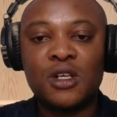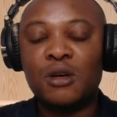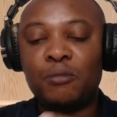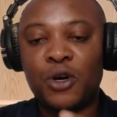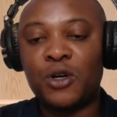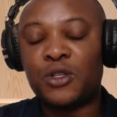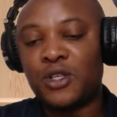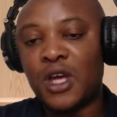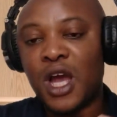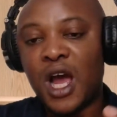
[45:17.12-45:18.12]
but
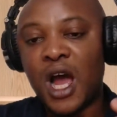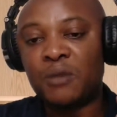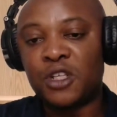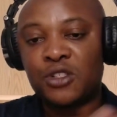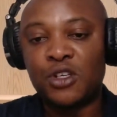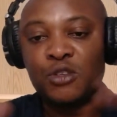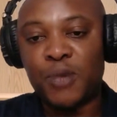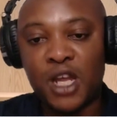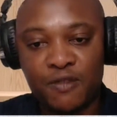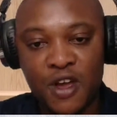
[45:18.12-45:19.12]
I'm just going to
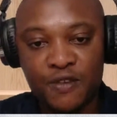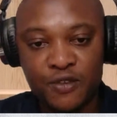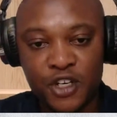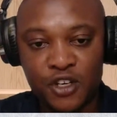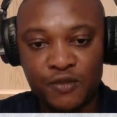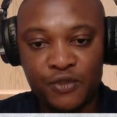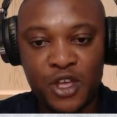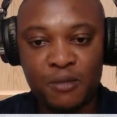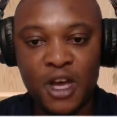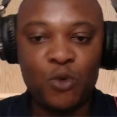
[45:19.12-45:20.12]
buy the 500 of
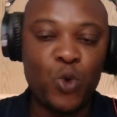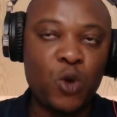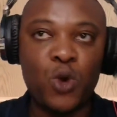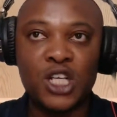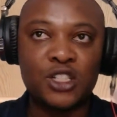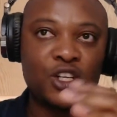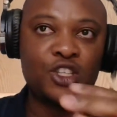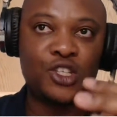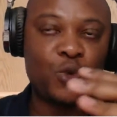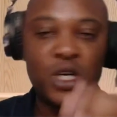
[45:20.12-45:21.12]
them. And when one is not
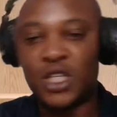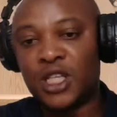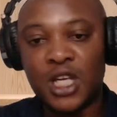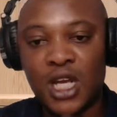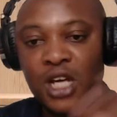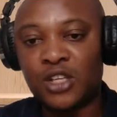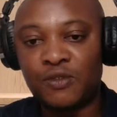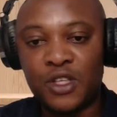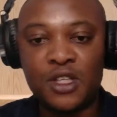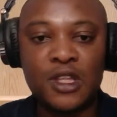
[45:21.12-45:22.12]
doing well, they take it out of
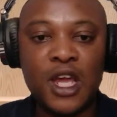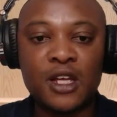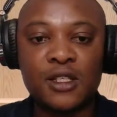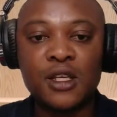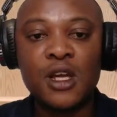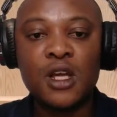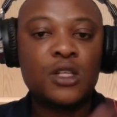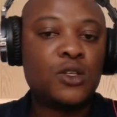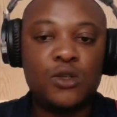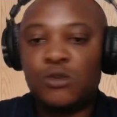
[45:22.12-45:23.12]
the index.
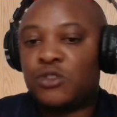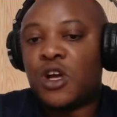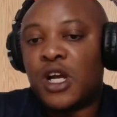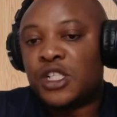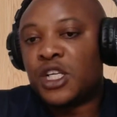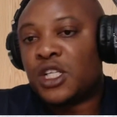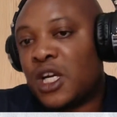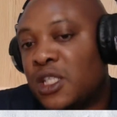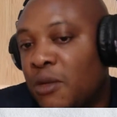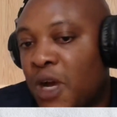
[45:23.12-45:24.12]
So stock and shares
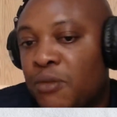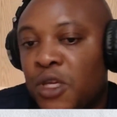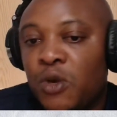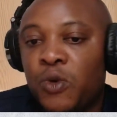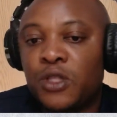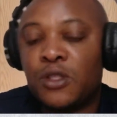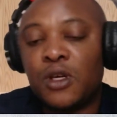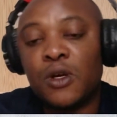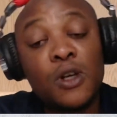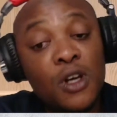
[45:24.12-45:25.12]
ISA might be a way to
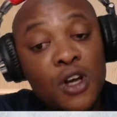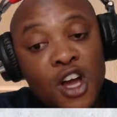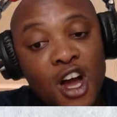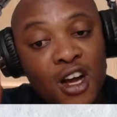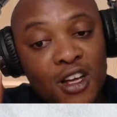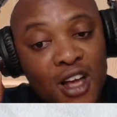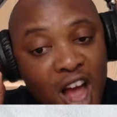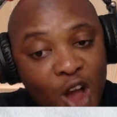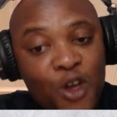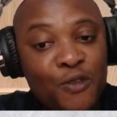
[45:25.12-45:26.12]
go.
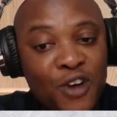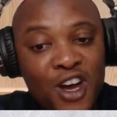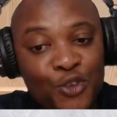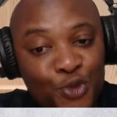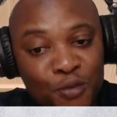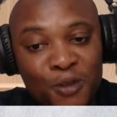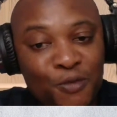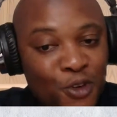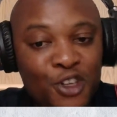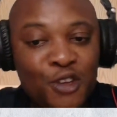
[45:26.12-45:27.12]
However, if you've been
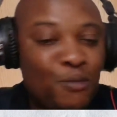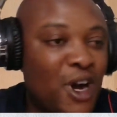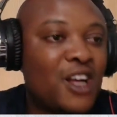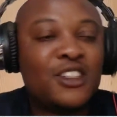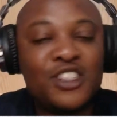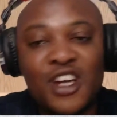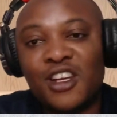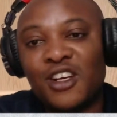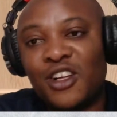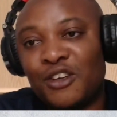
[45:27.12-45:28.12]
following my
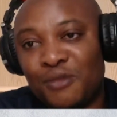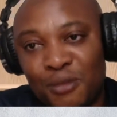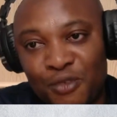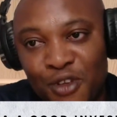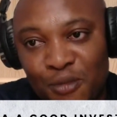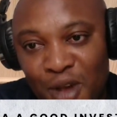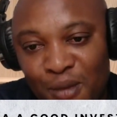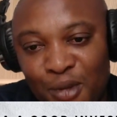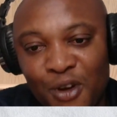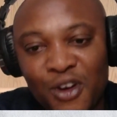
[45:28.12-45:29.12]
channel or you've been following my
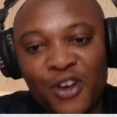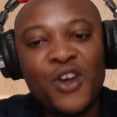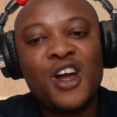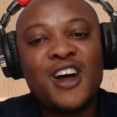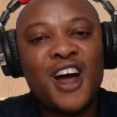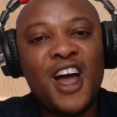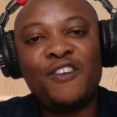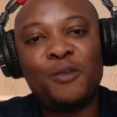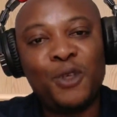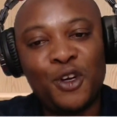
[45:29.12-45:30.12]
blog, I
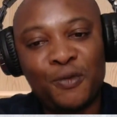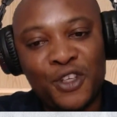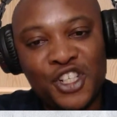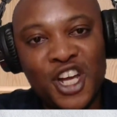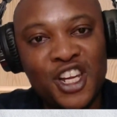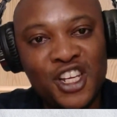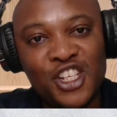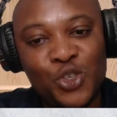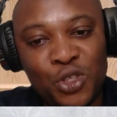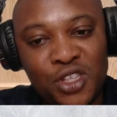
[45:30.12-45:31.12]
have a bit of a
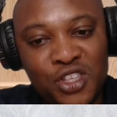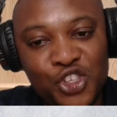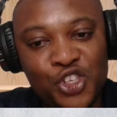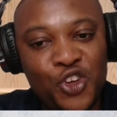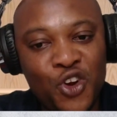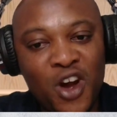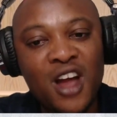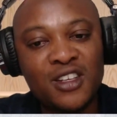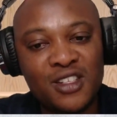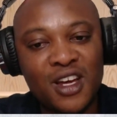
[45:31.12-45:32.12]
challenge with junior
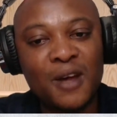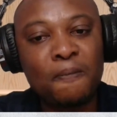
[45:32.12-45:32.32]
ISA.